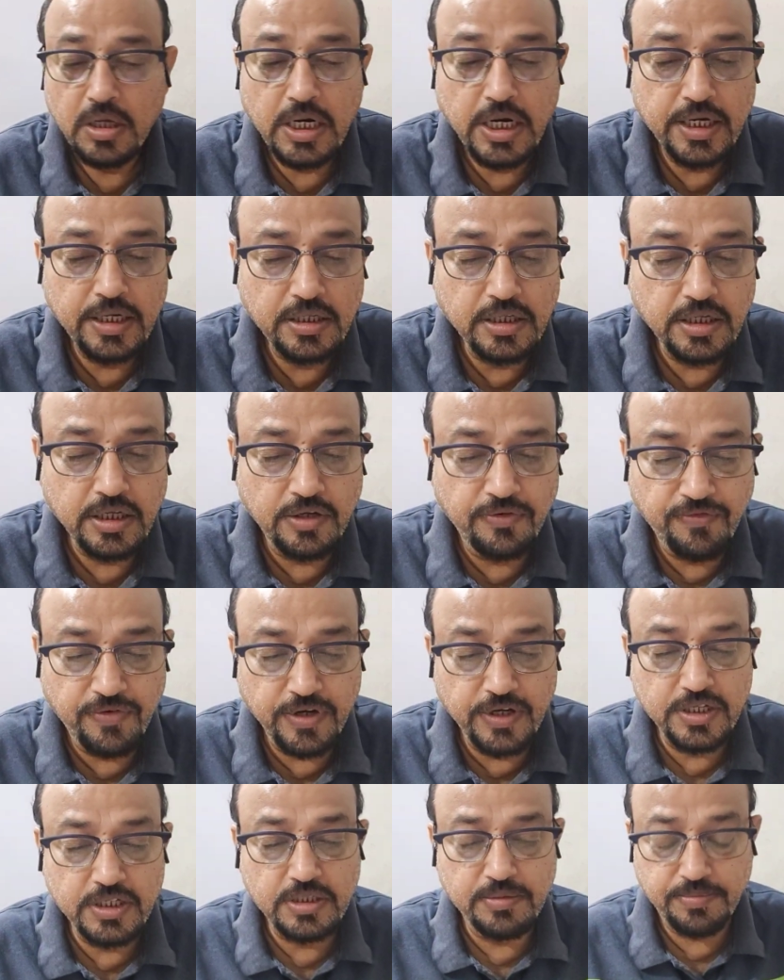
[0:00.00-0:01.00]
write the
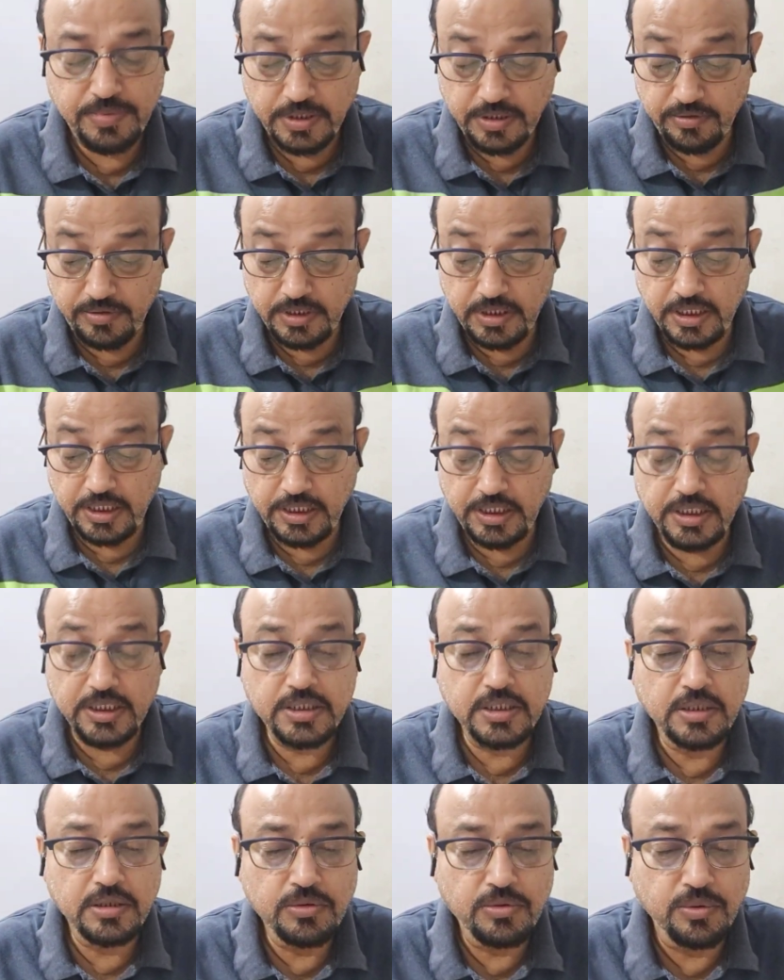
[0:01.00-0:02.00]
difference between the
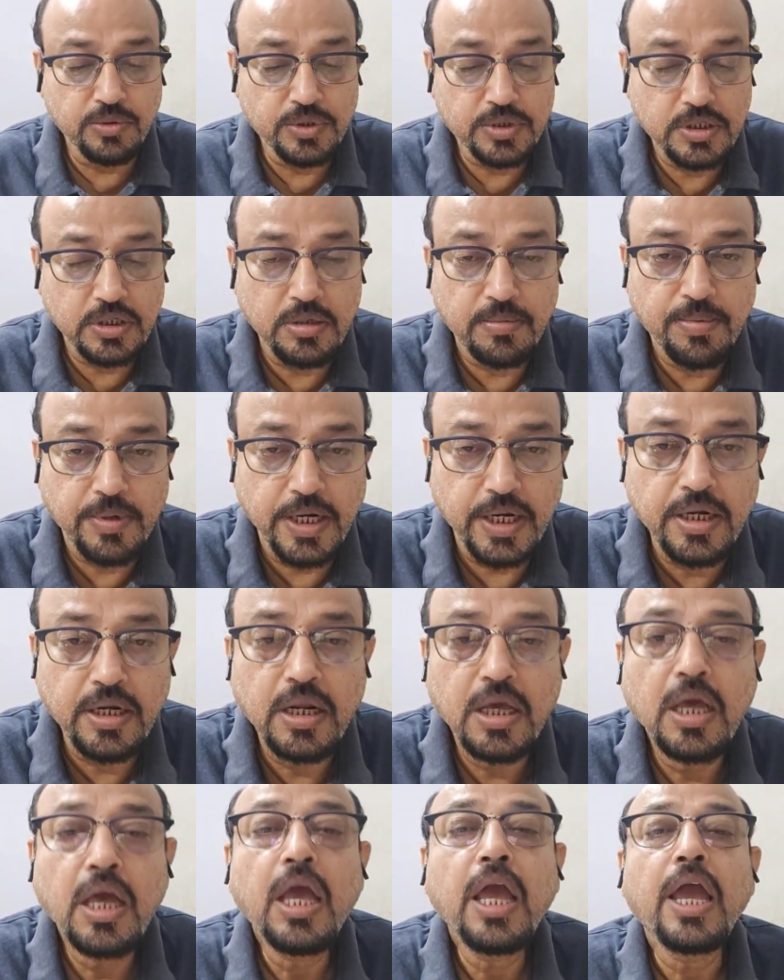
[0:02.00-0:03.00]
eastern coastal plain